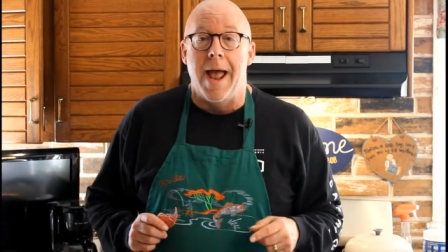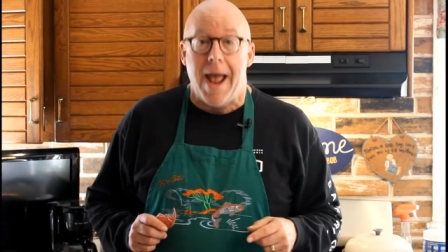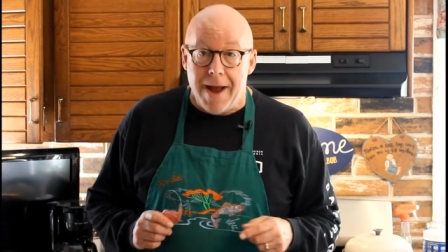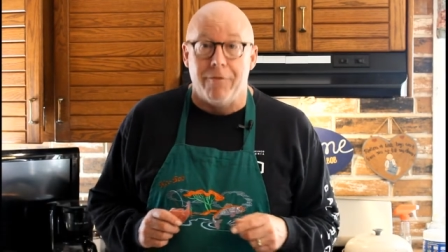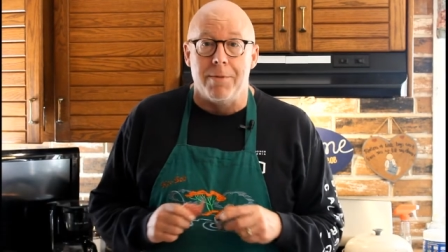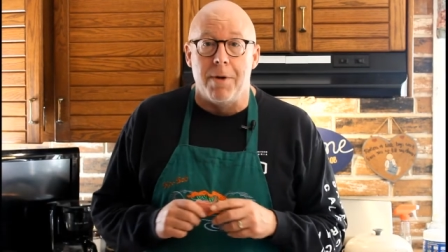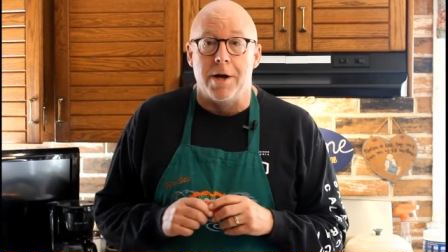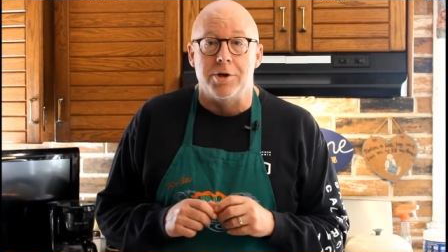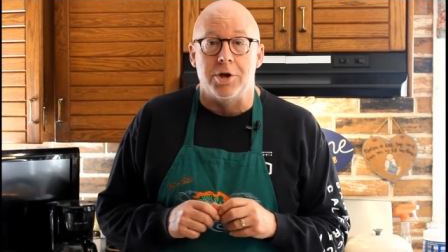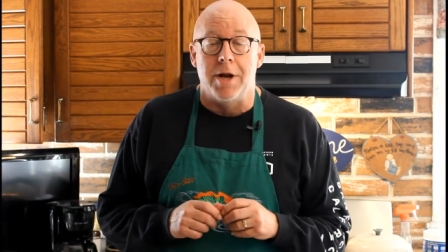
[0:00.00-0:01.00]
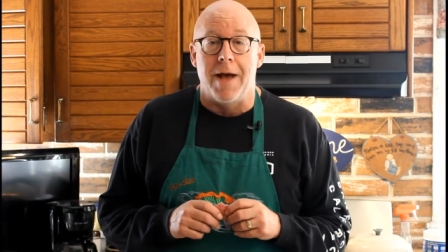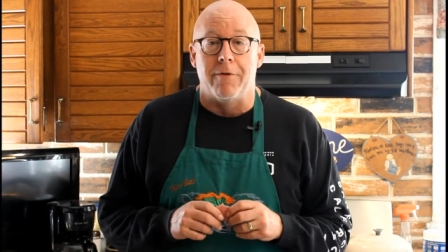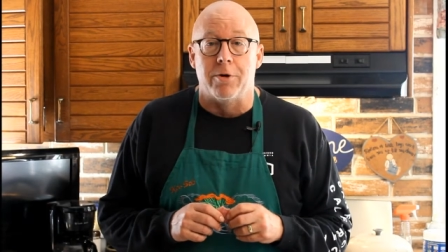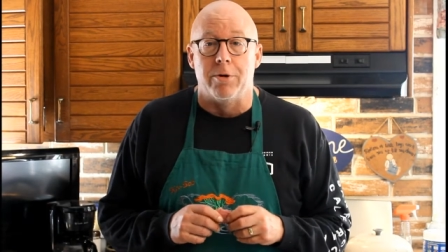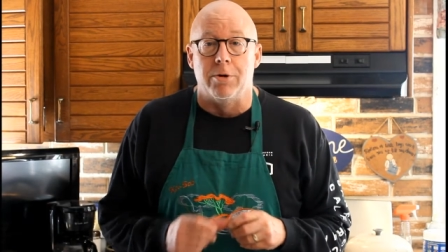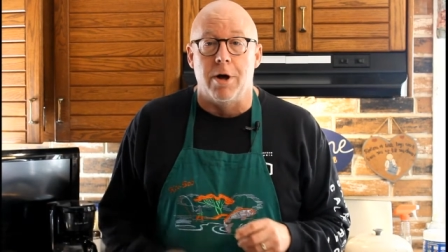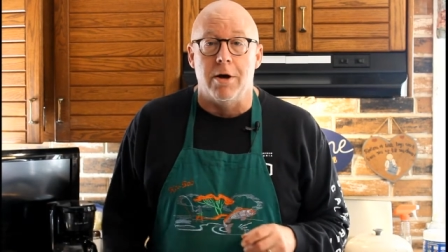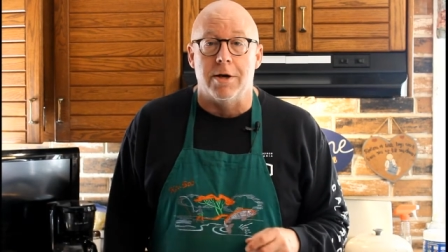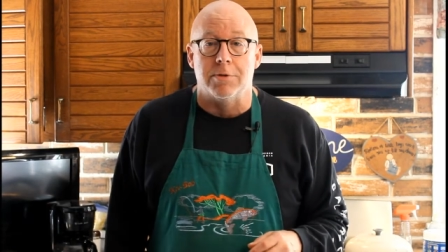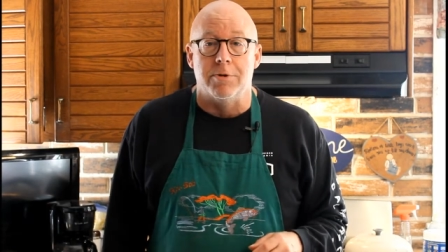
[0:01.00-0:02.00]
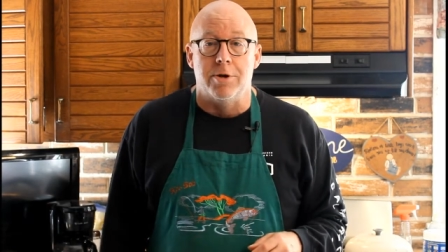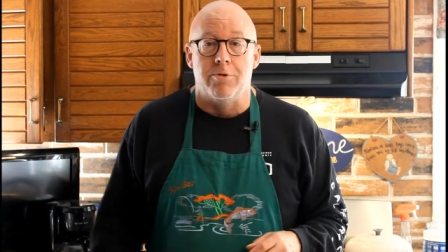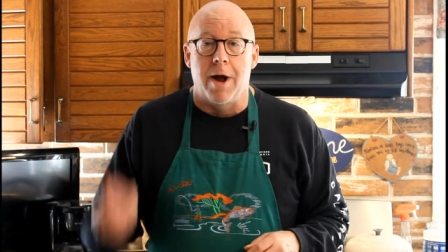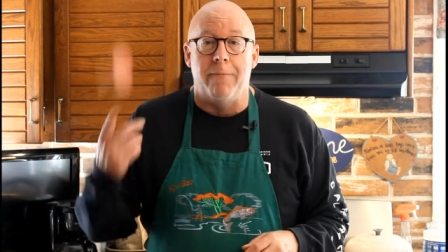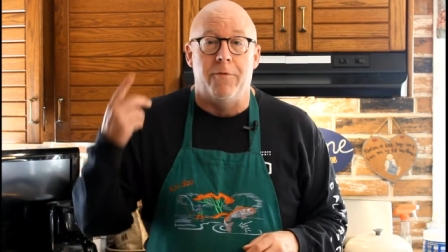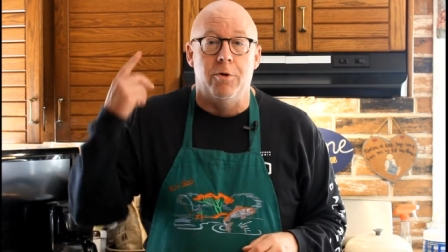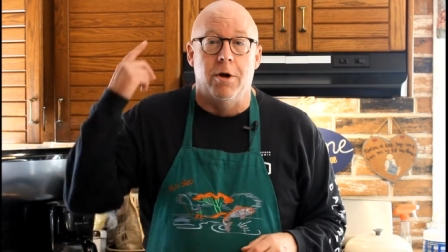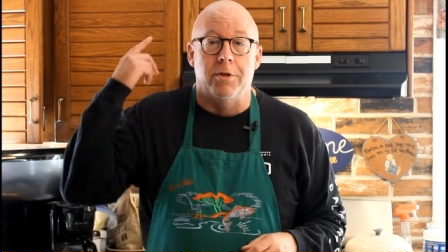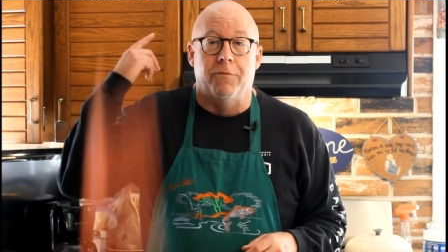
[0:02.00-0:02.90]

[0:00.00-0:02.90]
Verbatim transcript: everybody should have a grill dog because when you drop food on